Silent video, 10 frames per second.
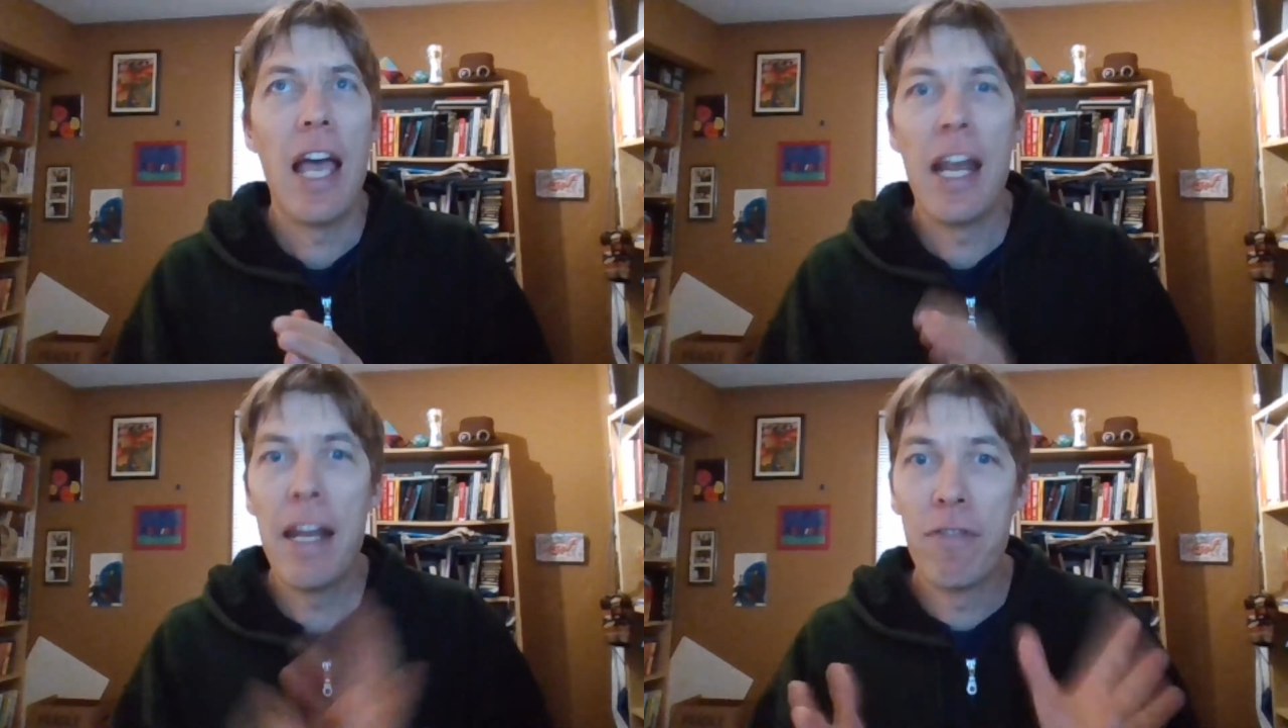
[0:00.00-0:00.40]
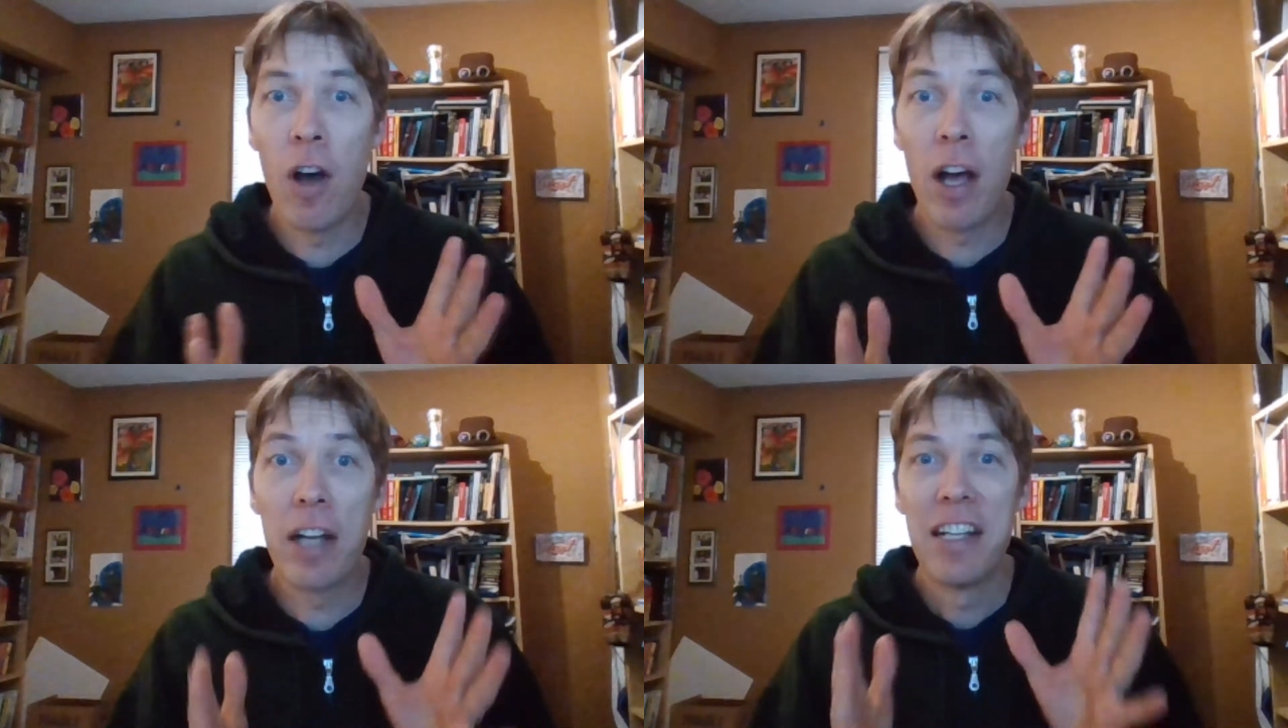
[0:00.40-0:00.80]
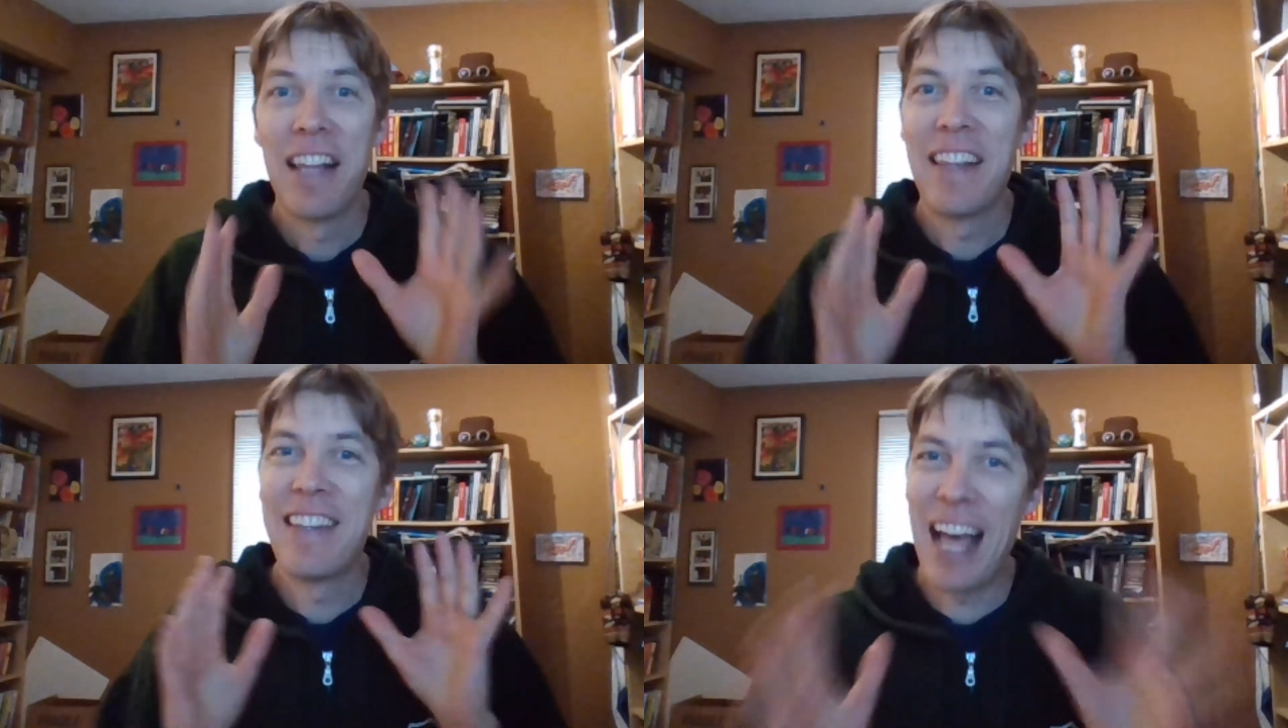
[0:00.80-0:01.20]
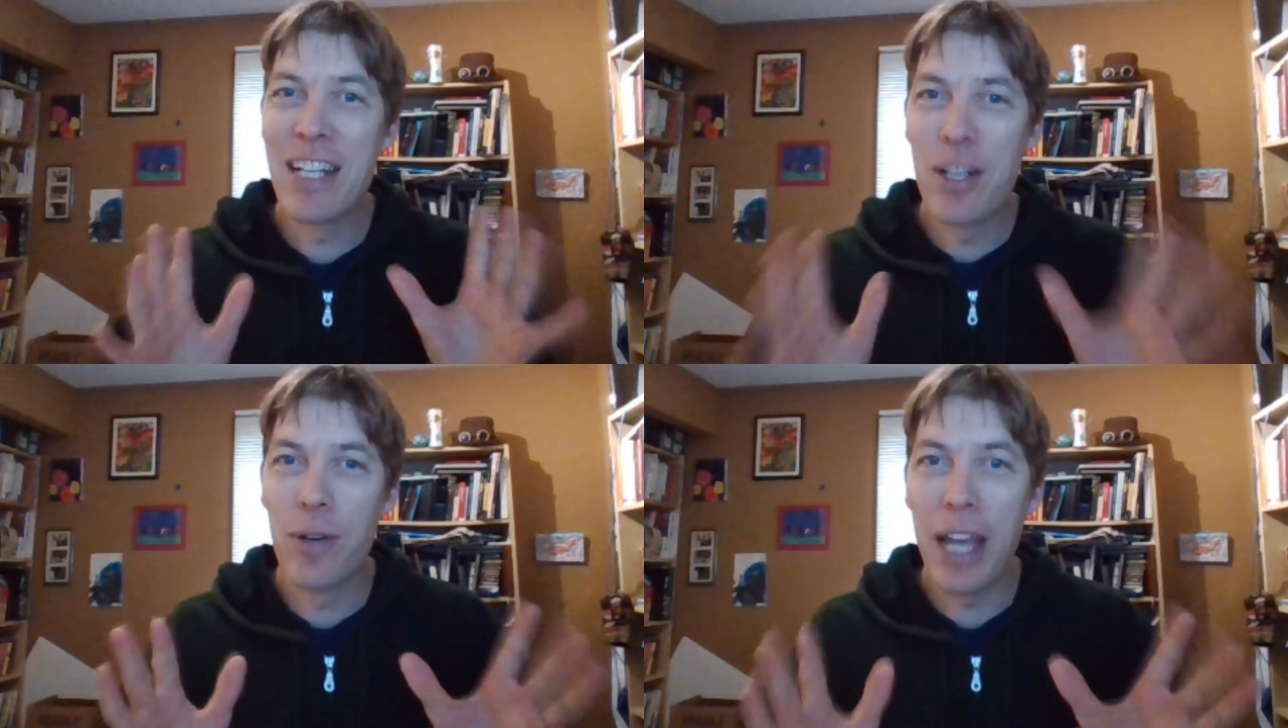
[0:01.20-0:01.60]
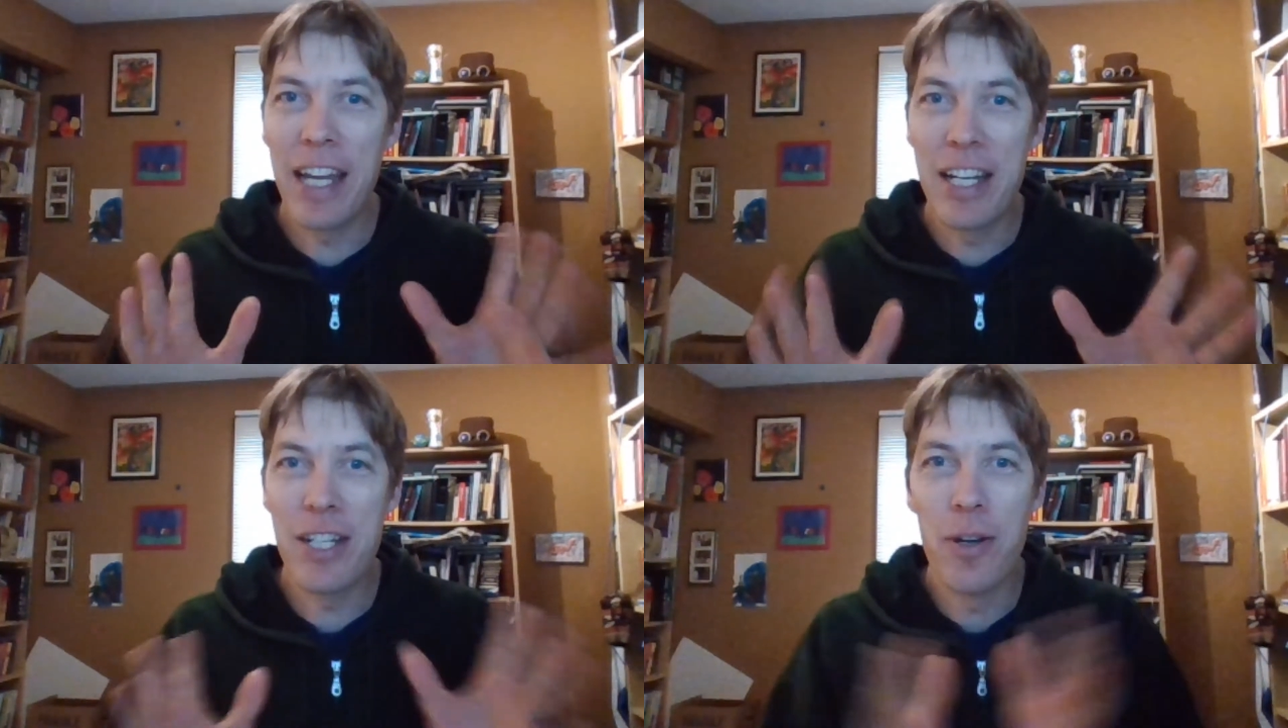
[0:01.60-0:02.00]
and if not, that's okay
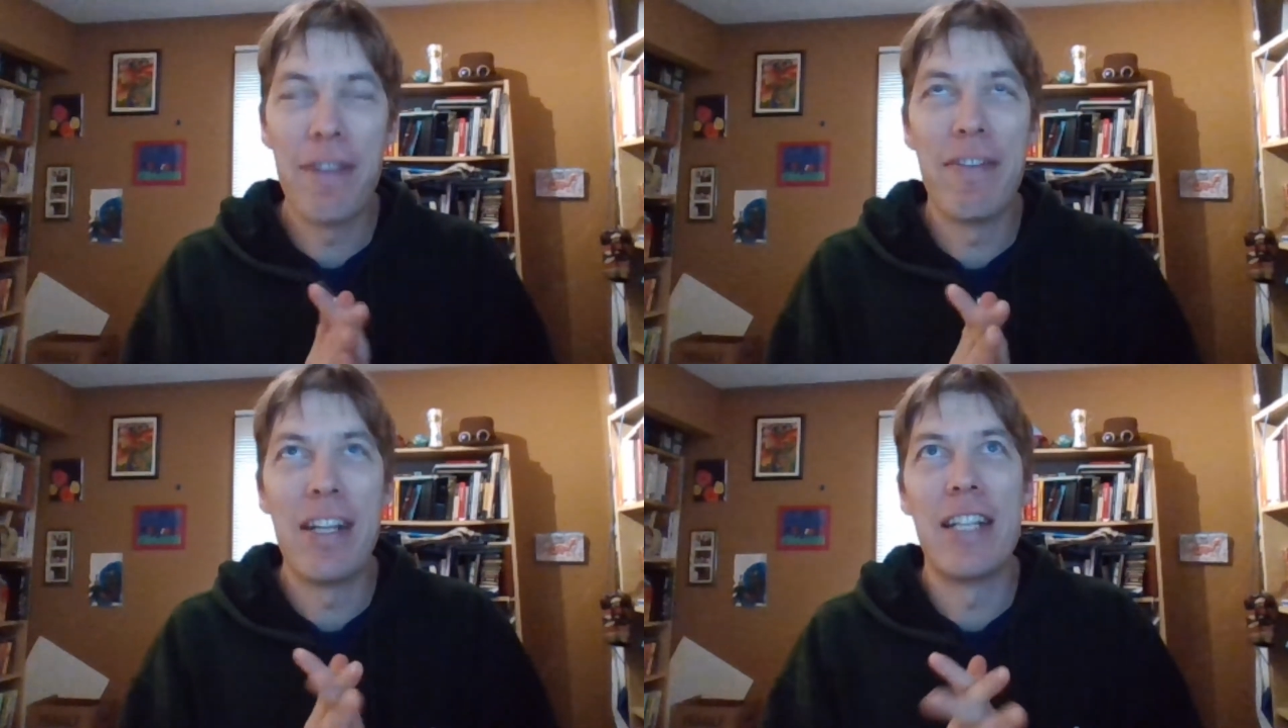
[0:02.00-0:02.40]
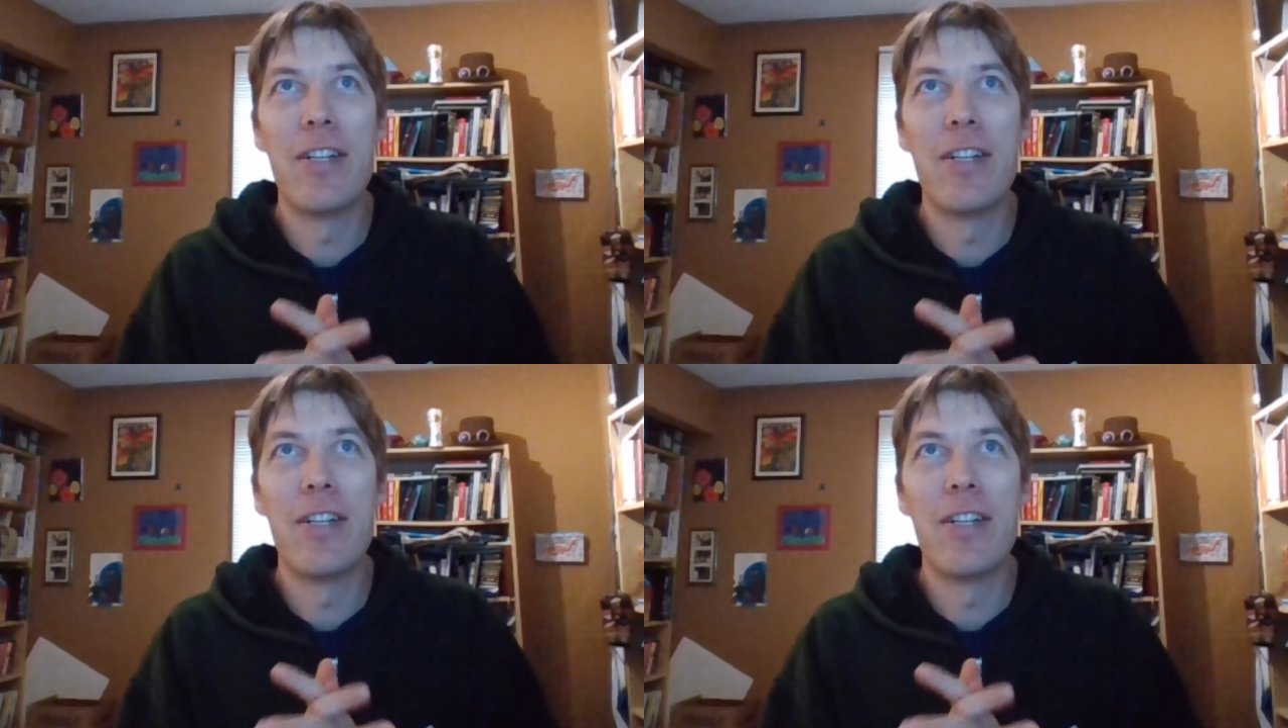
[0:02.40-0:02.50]
because you don't even need